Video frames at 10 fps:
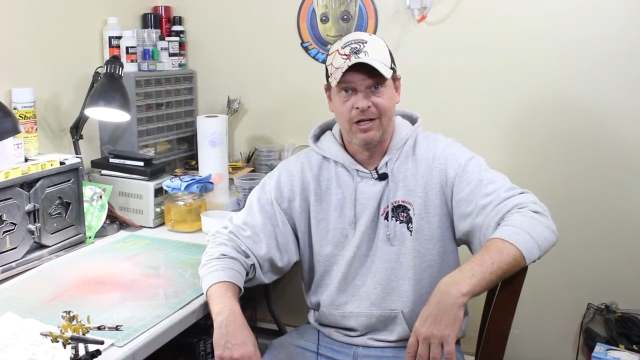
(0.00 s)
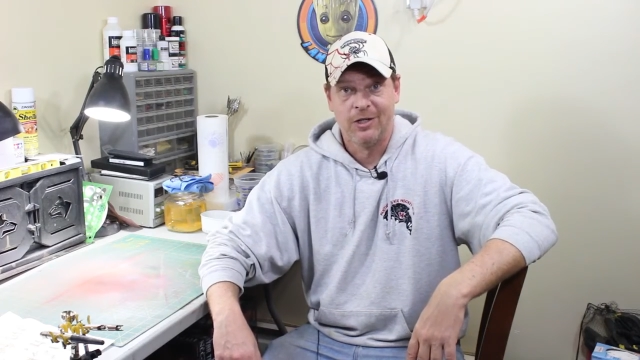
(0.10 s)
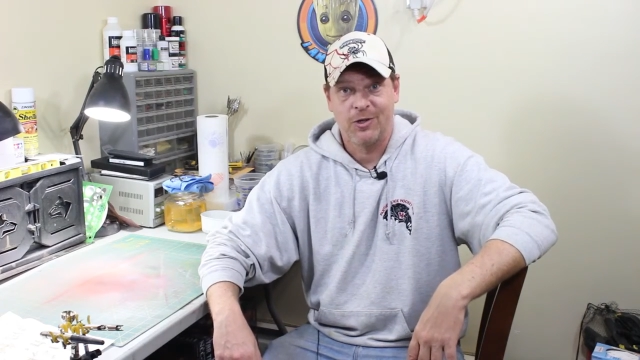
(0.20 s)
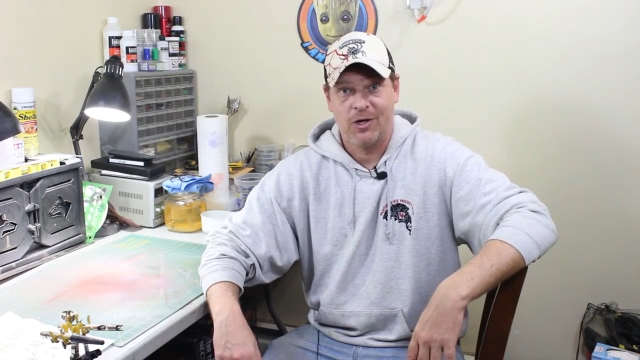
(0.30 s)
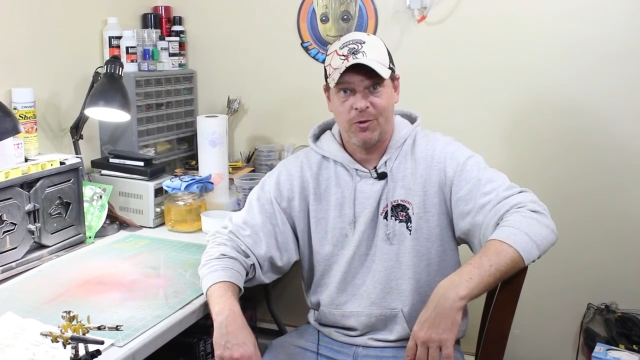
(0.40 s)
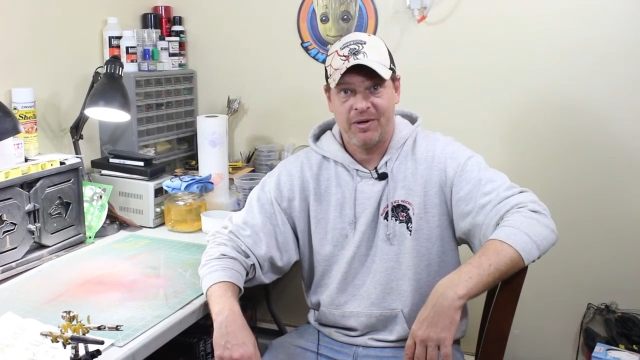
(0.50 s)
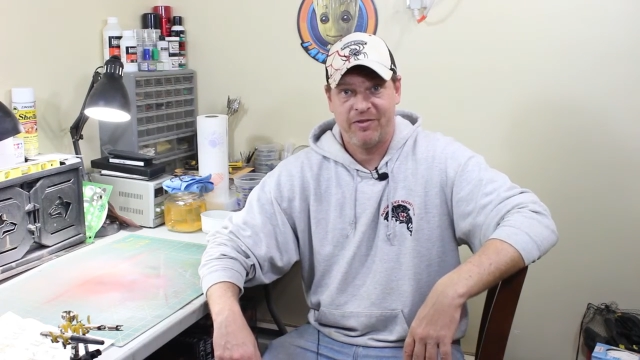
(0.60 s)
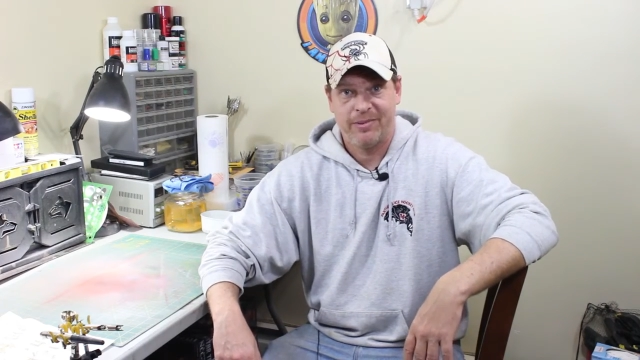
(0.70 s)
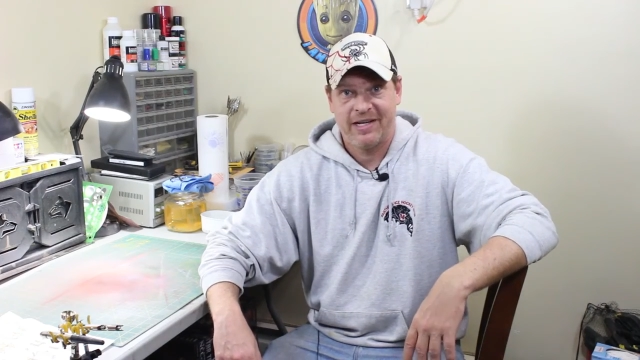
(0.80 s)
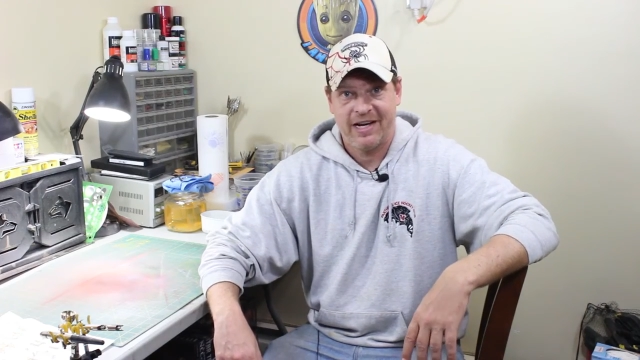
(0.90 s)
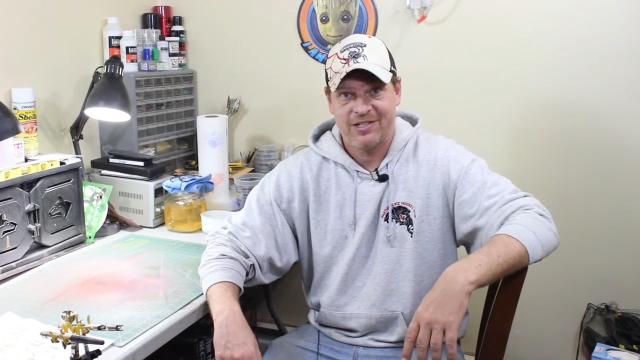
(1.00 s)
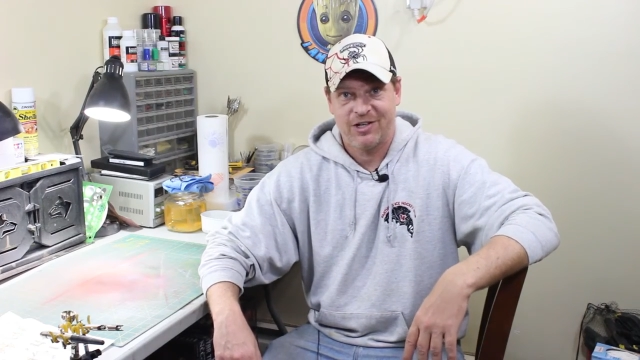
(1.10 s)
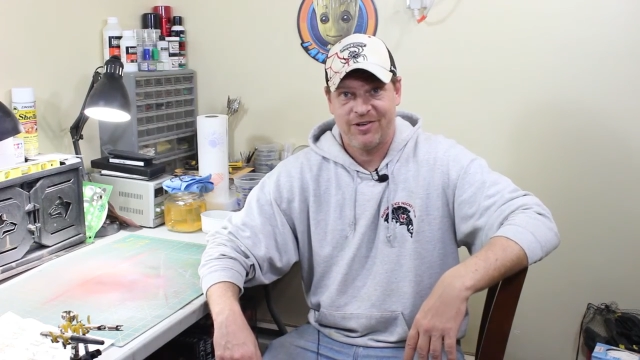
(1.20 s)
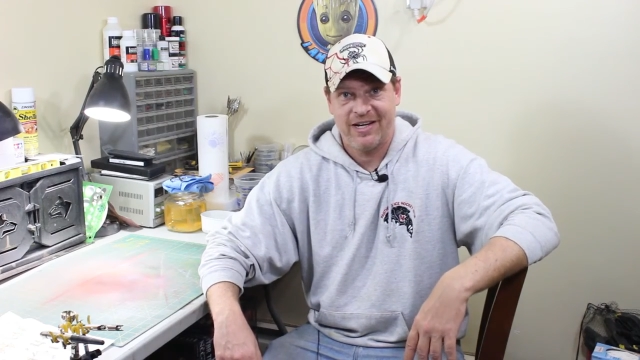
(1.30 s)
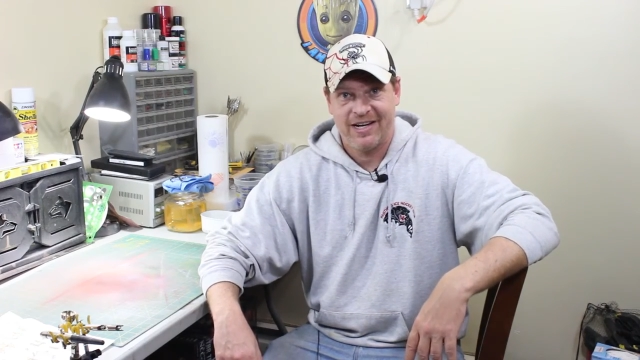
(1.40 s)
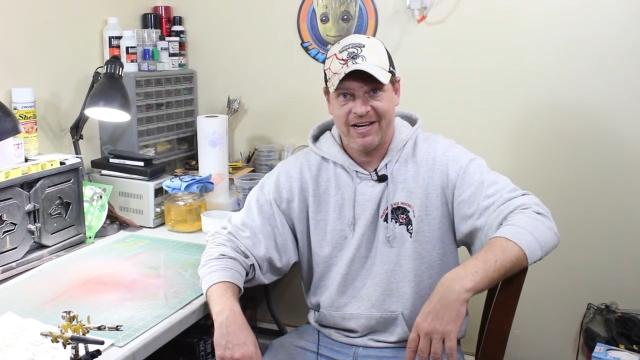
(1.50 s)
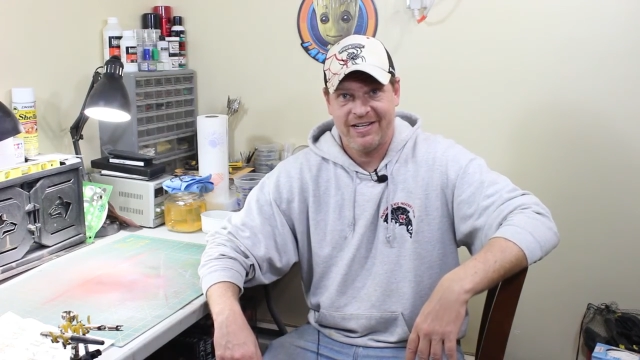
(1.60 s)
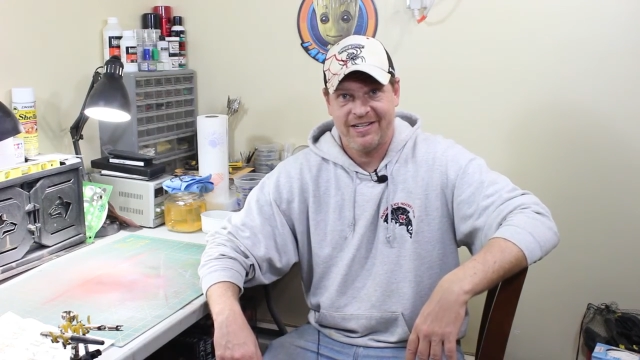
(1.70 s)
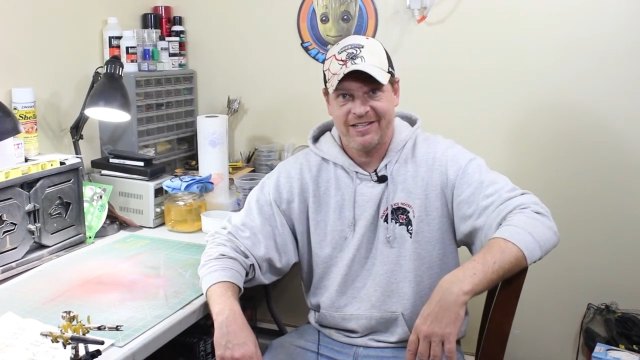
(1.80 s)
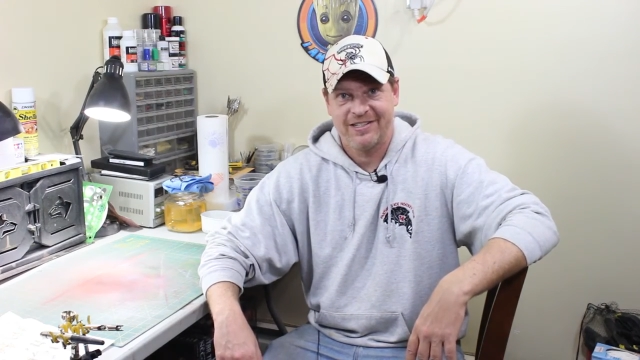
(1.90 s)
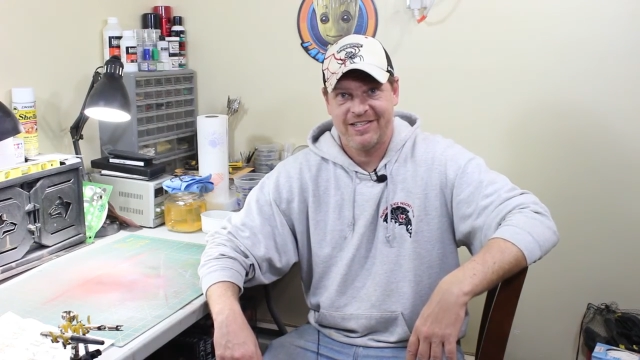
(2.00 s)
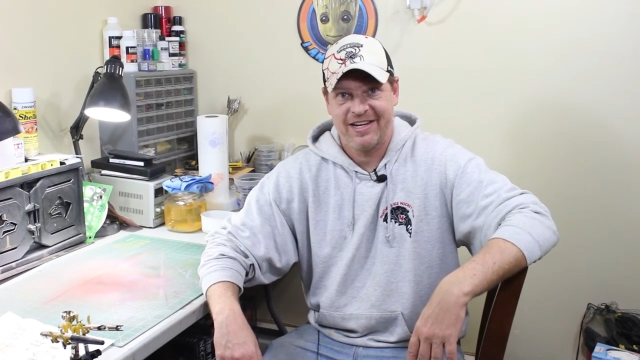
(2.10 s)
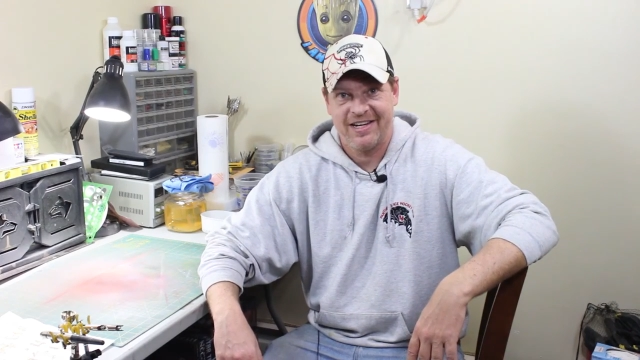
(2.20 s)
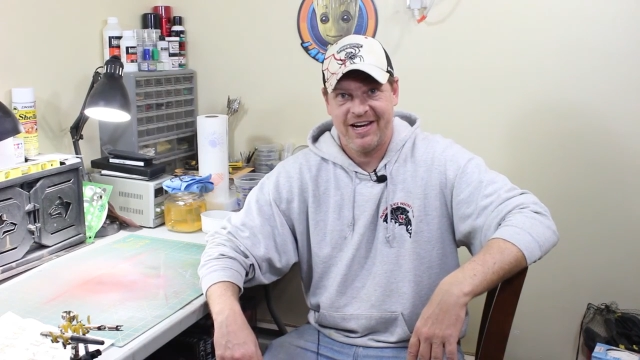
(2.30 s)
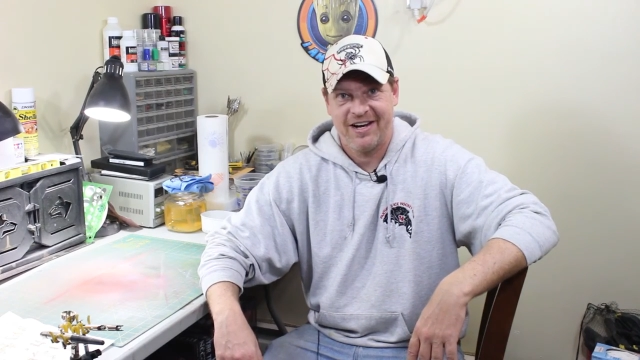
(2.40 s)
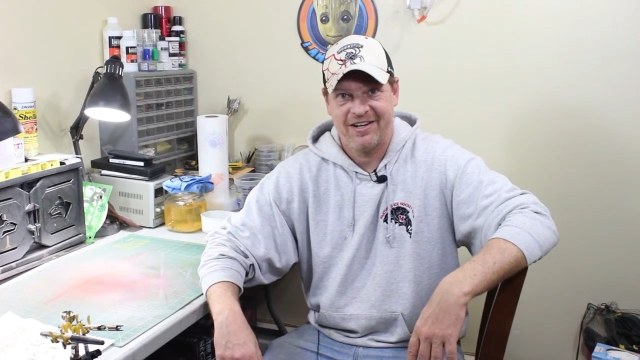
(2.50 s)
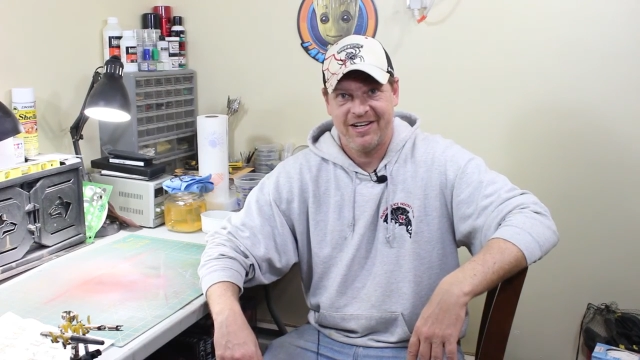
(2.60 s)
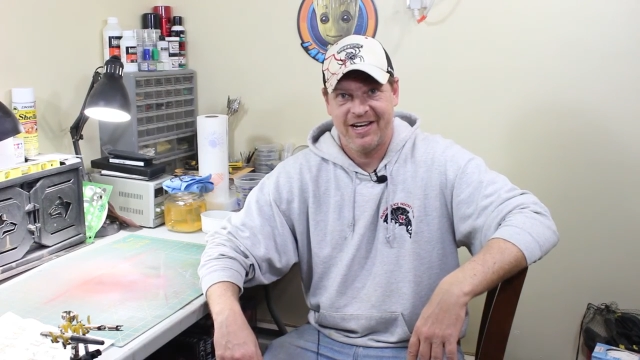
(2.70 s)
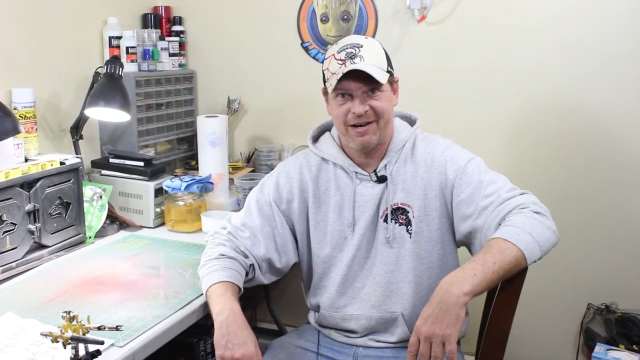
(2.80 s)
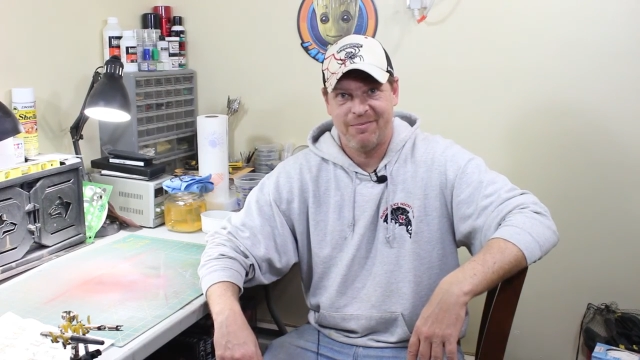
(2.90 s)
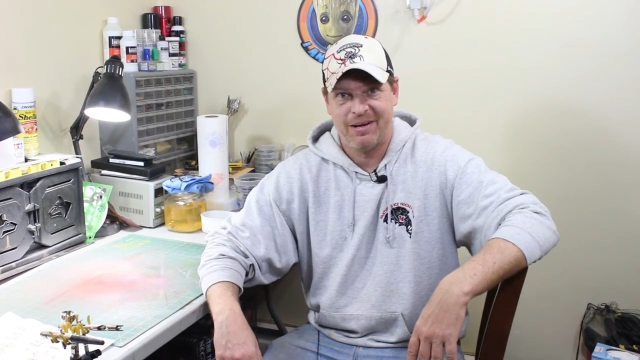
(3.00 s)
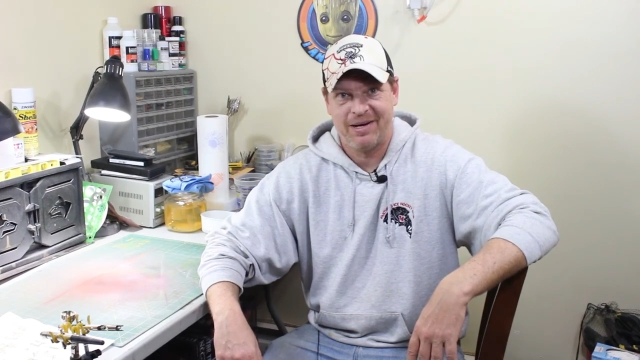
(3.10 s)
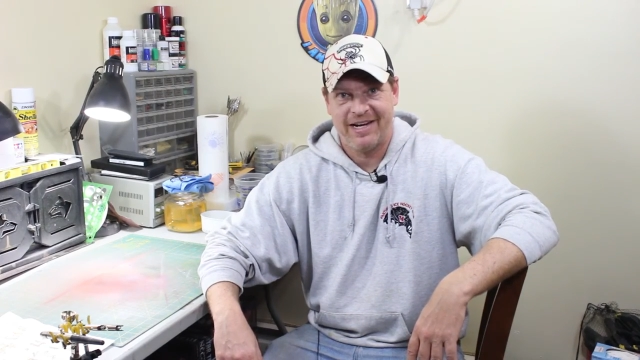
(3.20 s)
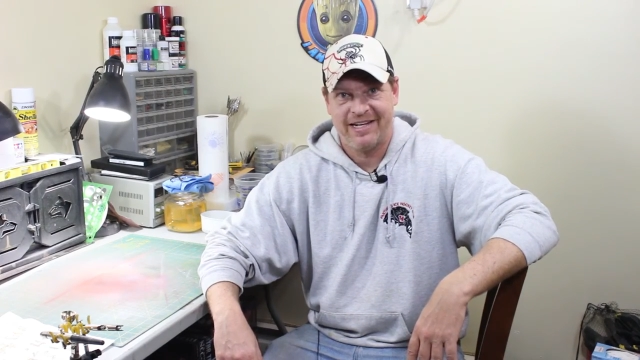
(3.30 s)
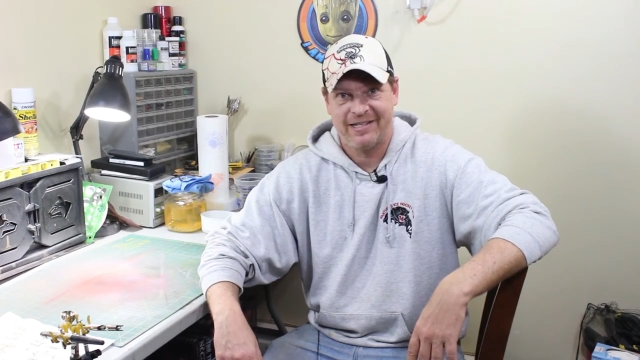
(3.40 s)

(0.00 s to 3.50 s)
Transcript: So I hope everybody has a great night. Take care and bye-bye.